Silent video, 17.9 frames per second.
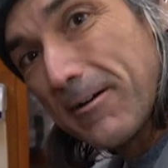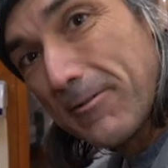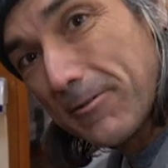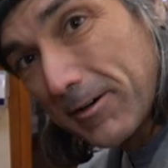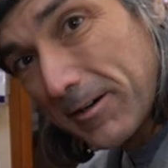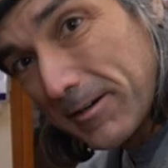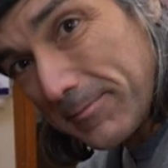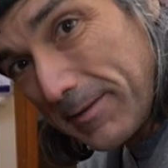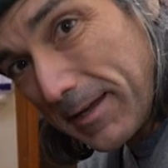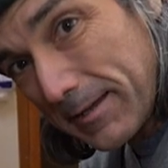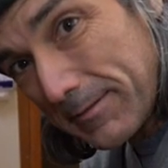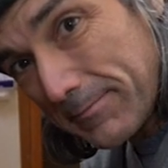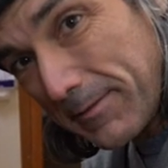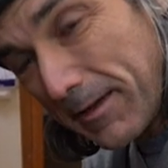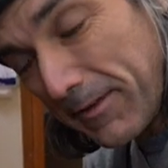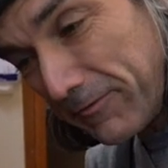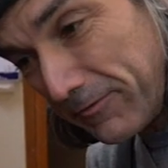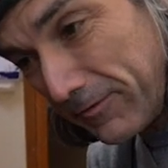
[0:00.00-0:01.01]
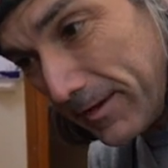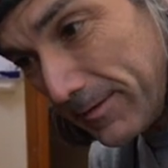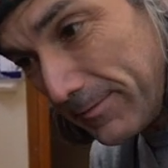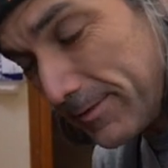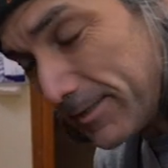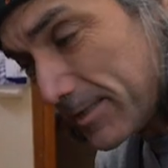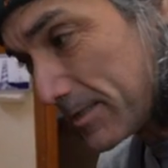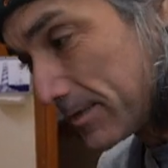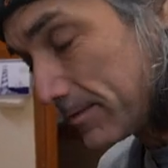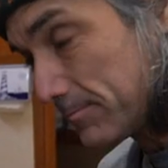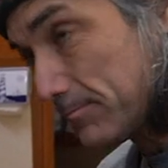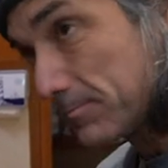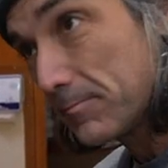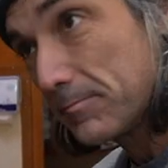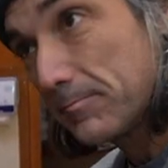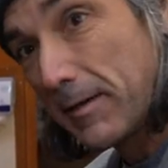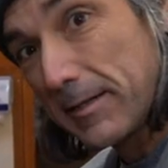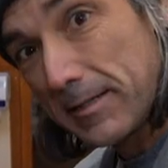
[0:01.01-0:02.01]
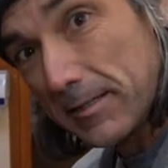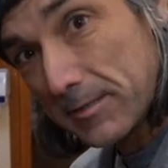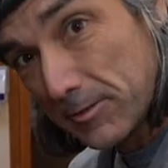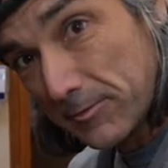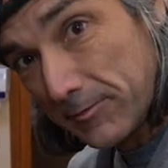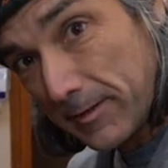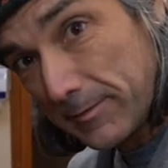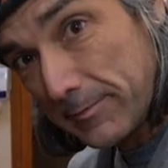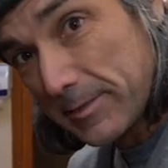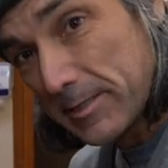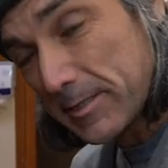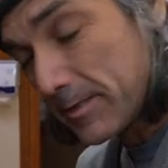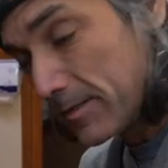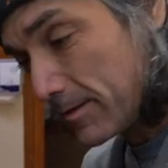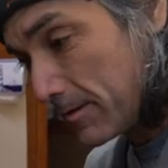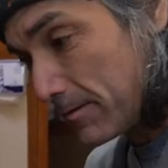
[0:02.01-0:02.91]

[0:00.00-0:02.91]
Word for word: We're gonna make my famous, my not so famous,